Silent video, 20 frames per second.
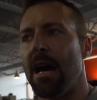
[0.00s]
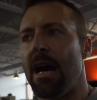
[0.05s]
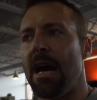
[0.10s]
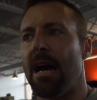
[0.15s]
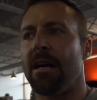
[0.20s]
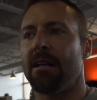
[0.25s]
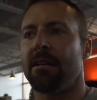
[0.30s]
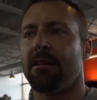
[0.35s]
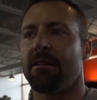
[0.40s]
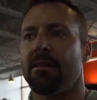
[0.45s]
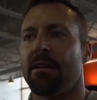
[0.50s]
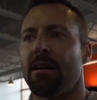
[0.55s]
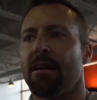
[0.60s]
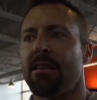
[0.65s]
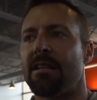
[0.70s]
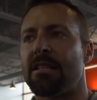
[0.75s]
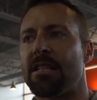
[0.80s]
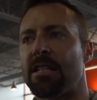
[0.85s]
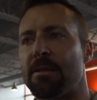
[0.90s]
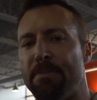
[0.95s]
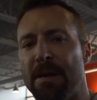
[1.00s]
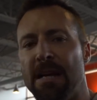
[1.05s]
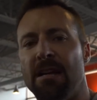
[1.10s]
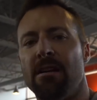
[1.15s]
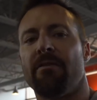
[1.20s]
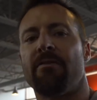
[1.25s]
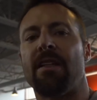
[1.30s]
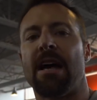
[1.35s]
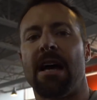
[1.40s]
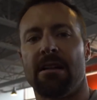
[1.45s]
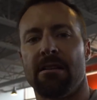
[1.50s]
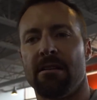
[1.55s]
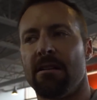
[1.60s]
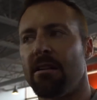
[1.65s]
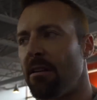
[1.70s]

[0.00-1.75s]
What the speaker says: and the speed of that,